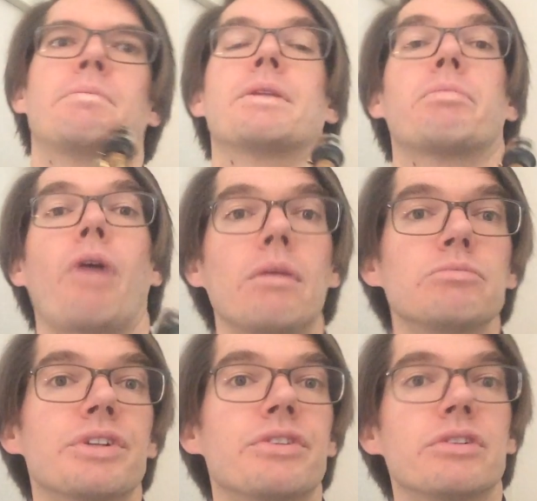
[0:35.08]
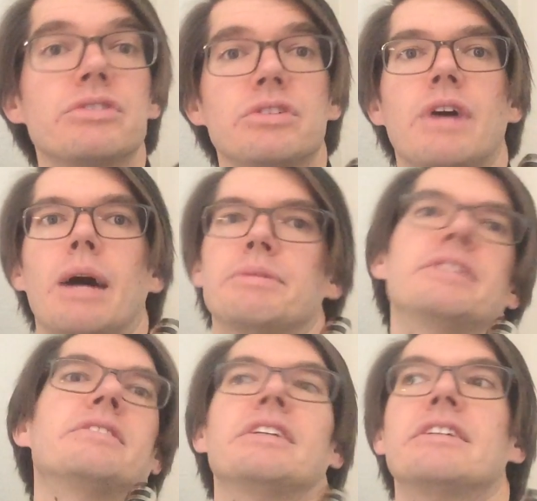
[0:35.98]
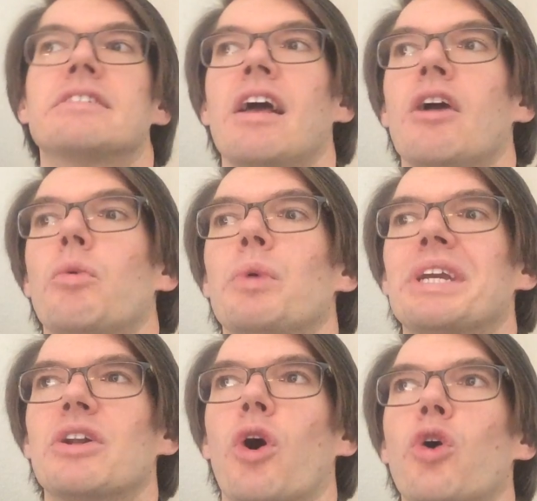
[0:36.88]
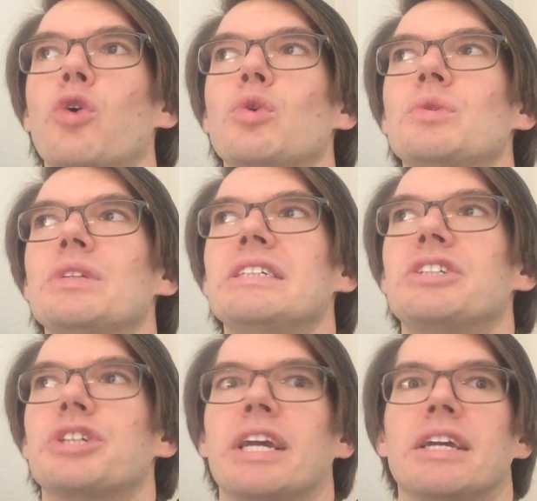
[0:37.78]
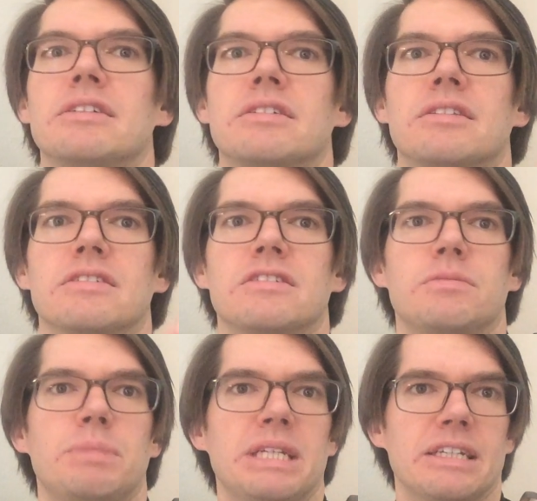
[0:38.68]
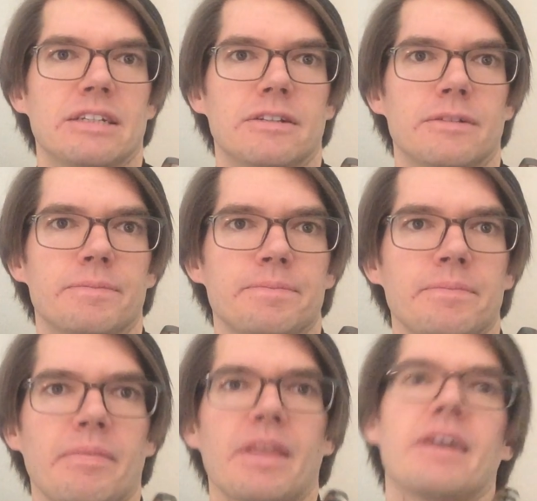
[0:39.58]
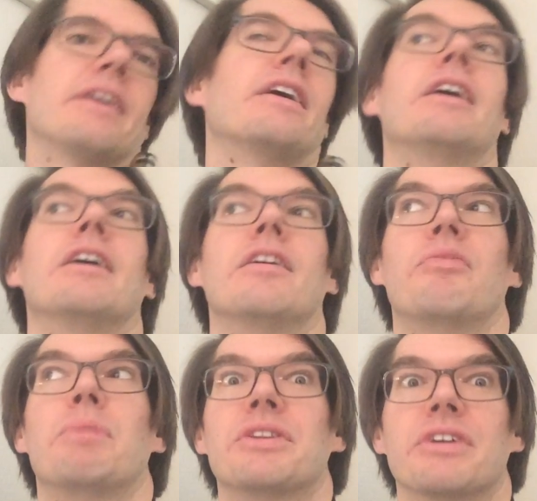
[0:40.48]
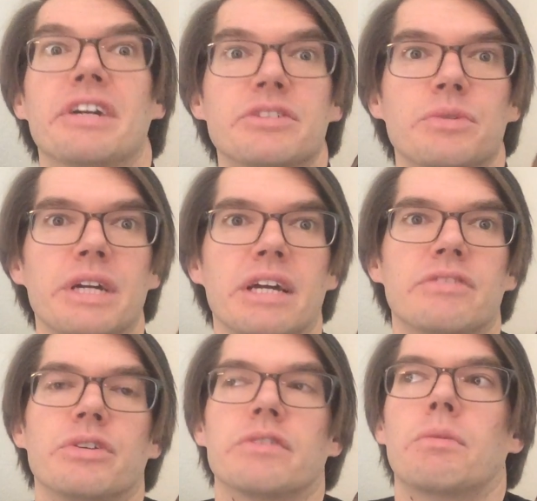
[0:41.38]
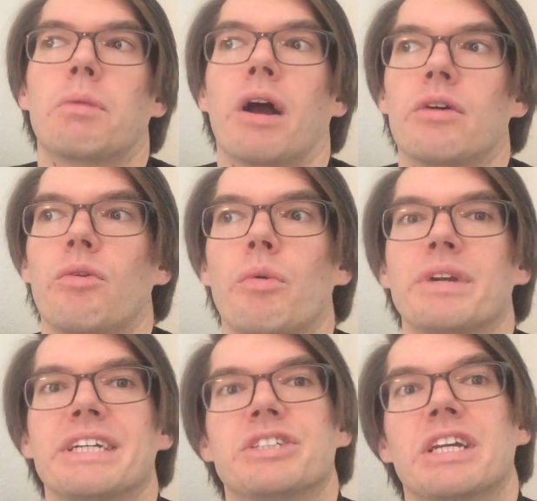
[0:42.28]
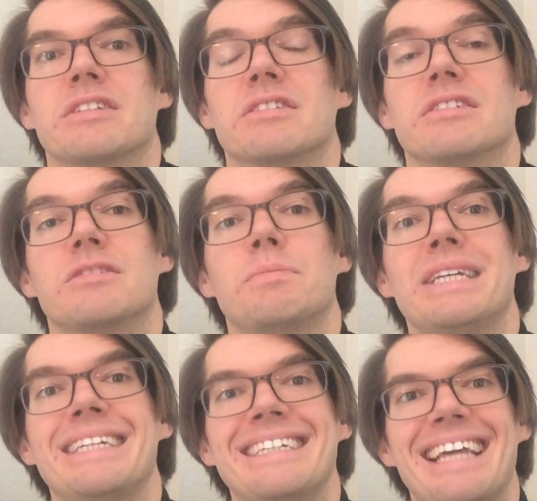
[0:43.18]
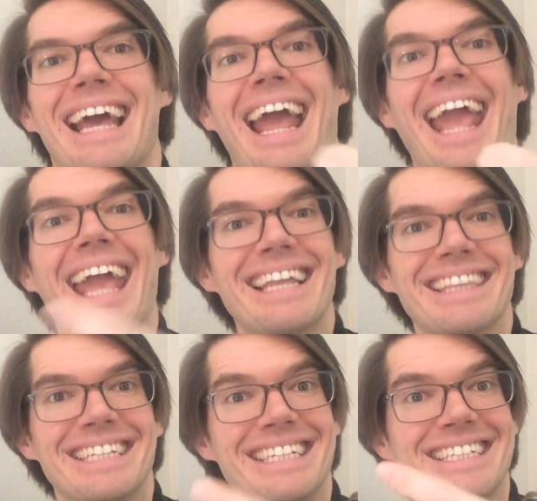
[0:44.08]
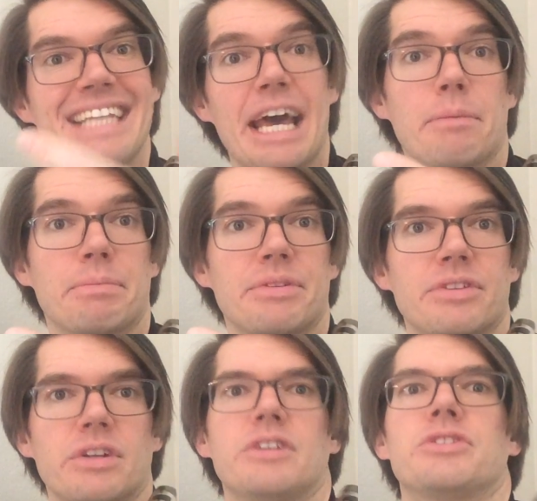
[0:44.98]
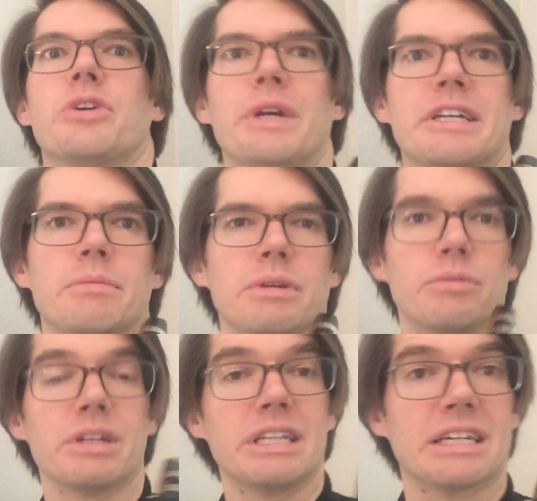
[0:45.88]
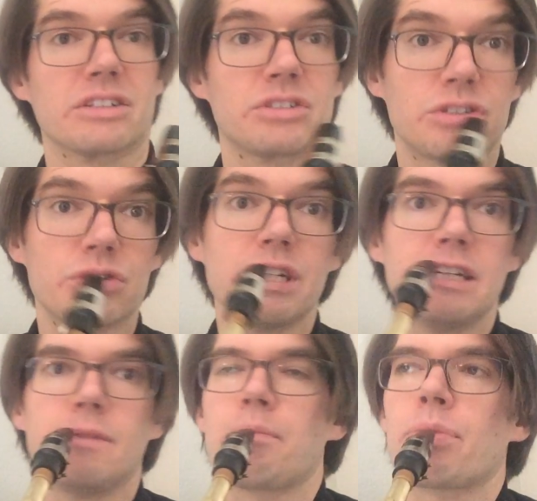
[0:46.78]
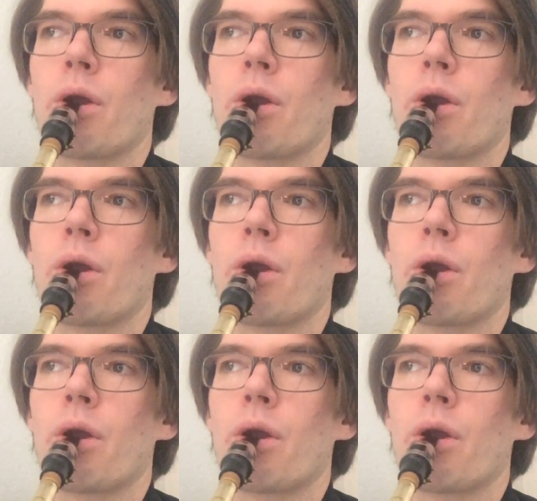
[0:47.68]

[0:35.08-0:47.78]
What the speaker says: But the problem with those two options is we can only change the speed. But there is a way of doing vibrato where we can change the speed and the depth, so it can be really extreme.